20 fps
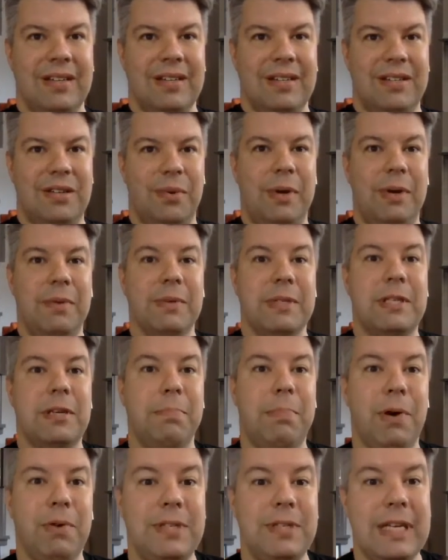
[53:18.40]
So he was
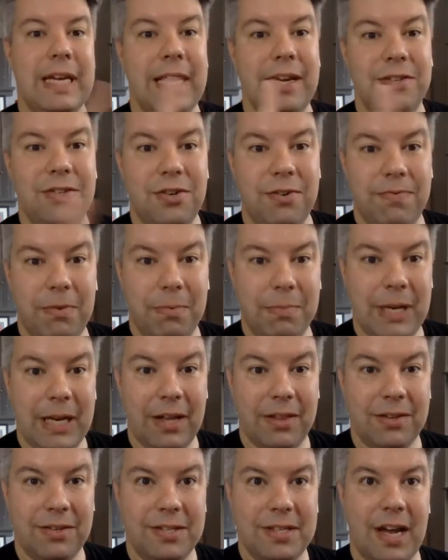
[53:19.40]
supposed to enter from the
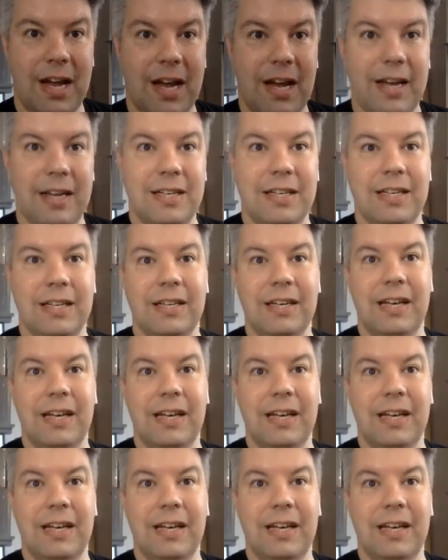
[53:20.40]
other side,